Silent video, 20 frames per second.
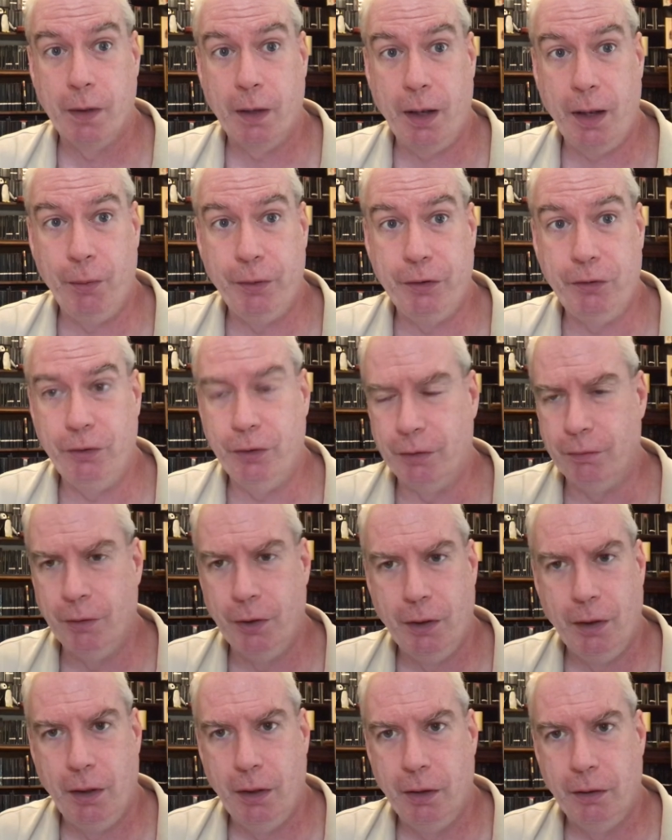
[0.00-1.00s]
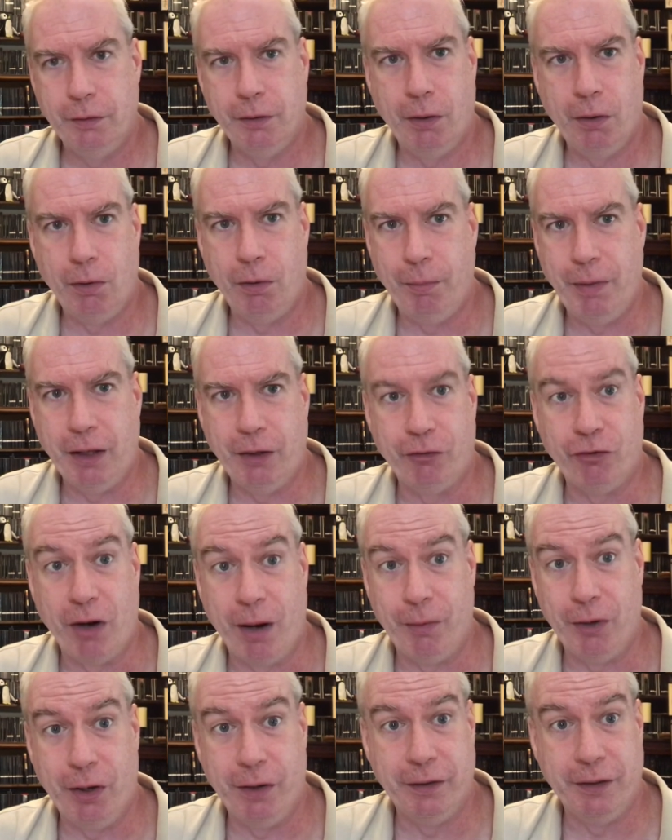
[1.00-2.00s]
I went through the the whole
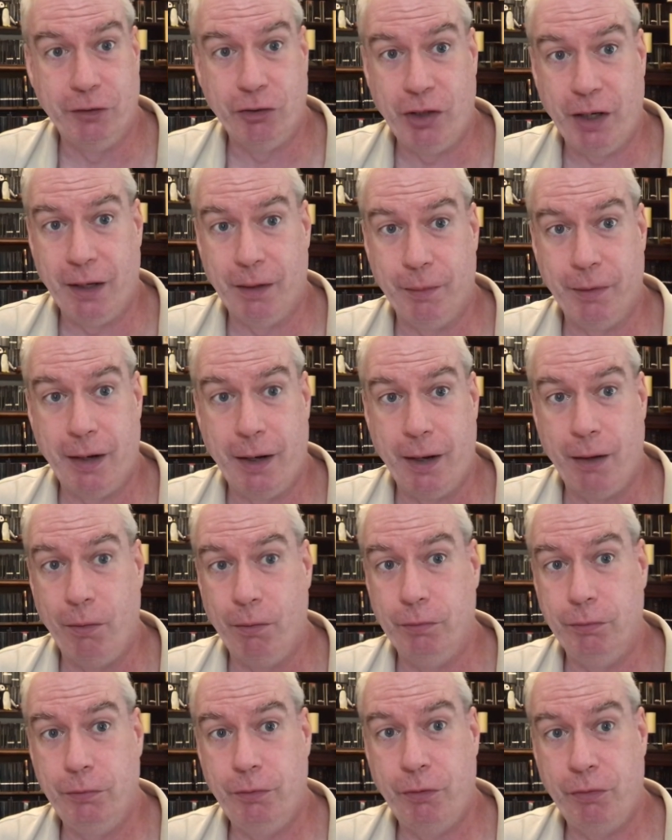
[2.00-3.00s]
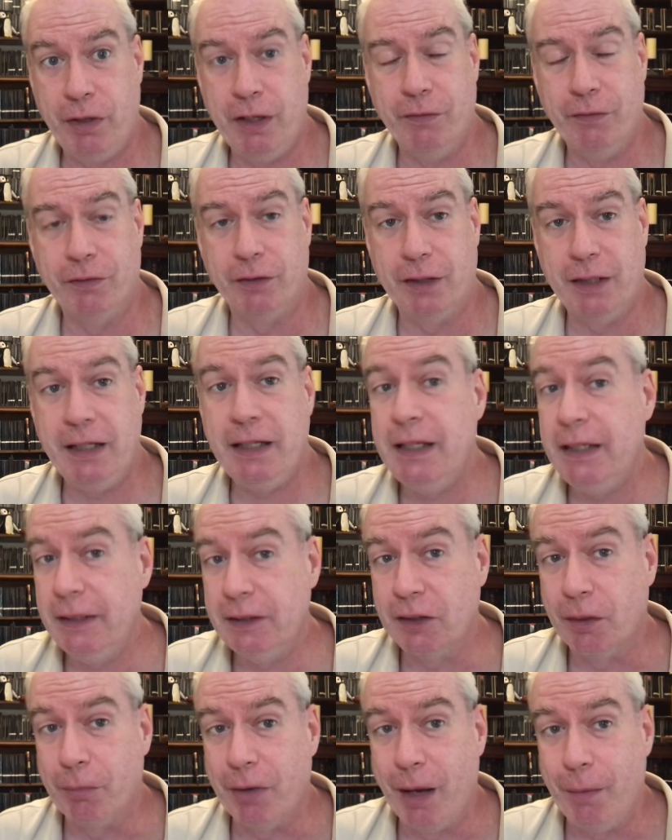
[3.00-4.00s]
melodrama on this channel about how three of the
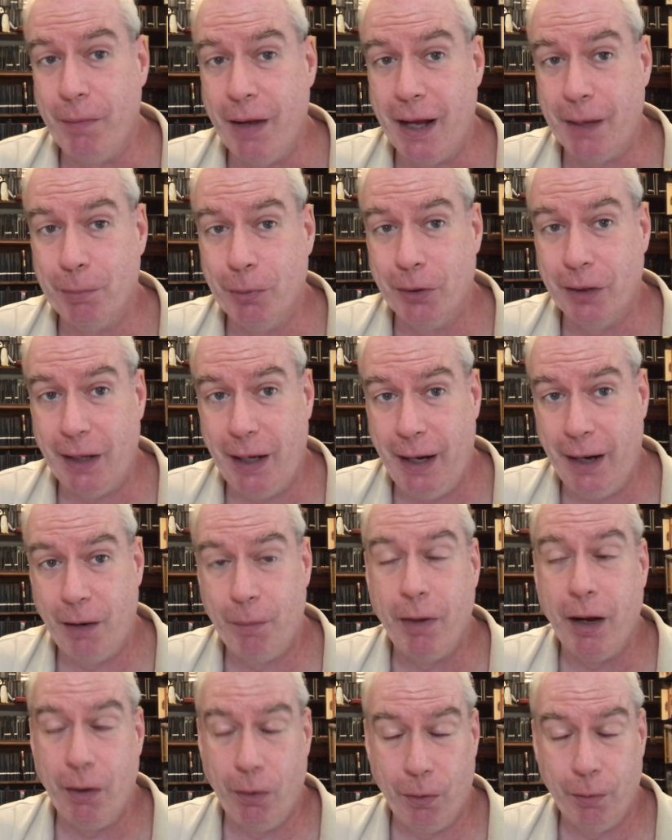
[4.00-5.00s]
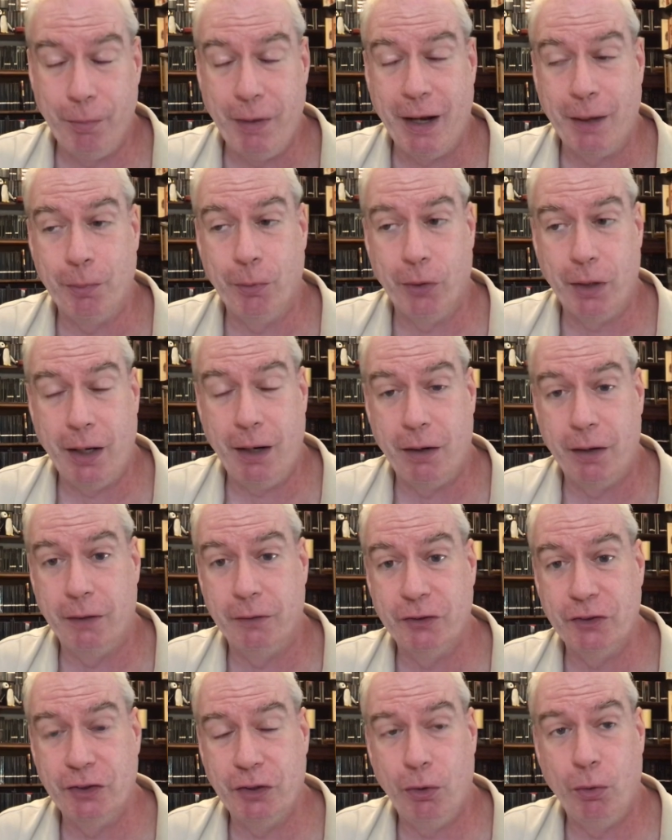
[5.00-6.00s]
keys on my MacBook Air, my old MacBook Air, are
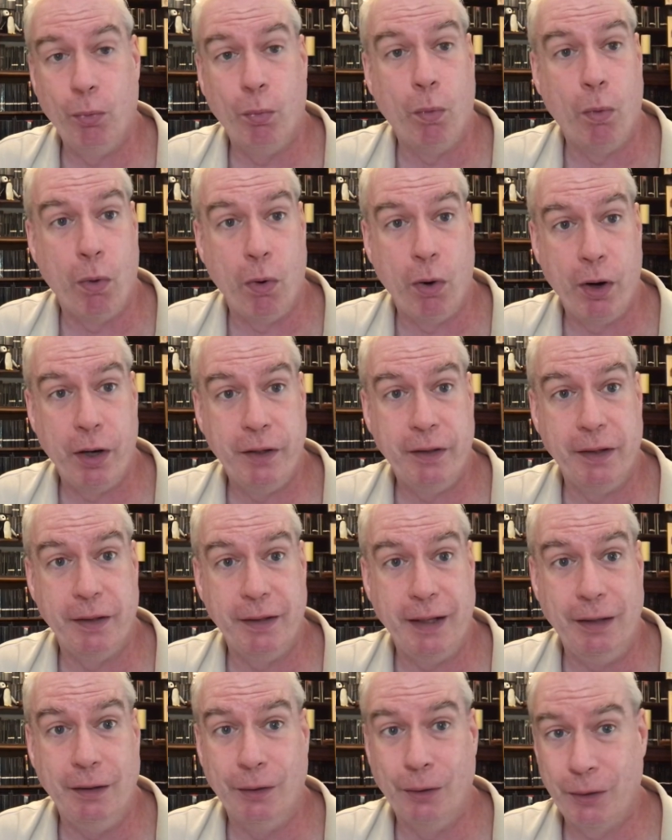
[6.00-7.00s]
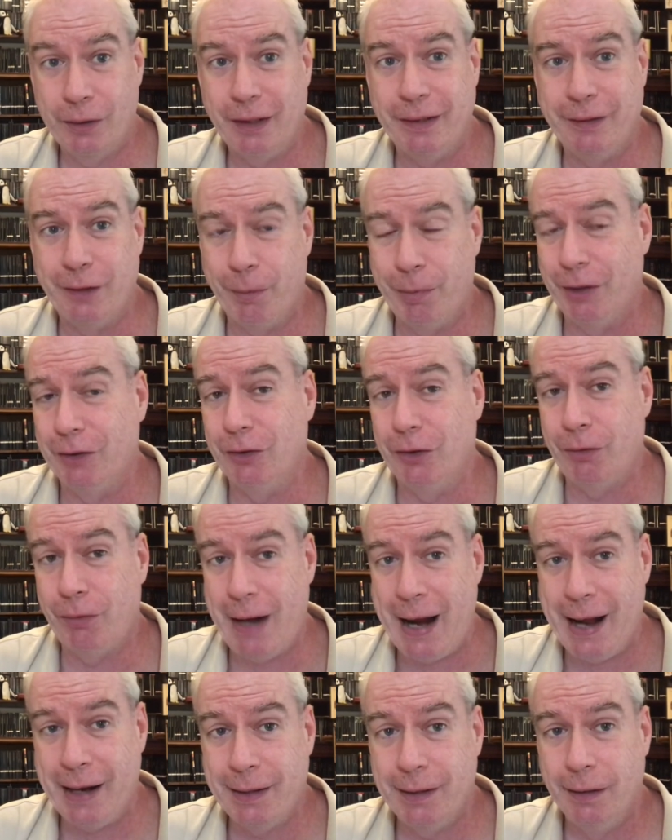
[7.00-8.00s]
so worn that they look like they're about to
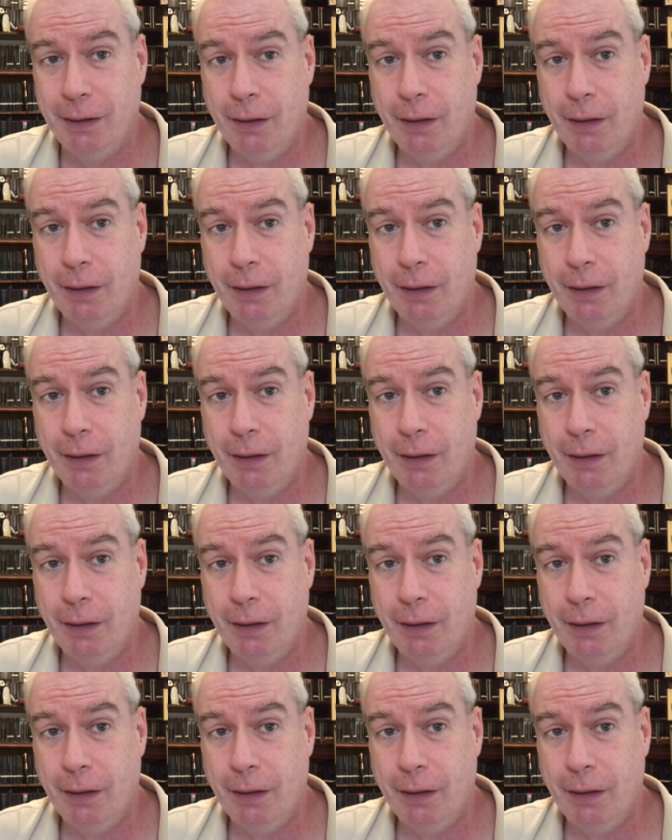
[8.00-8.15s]
crack.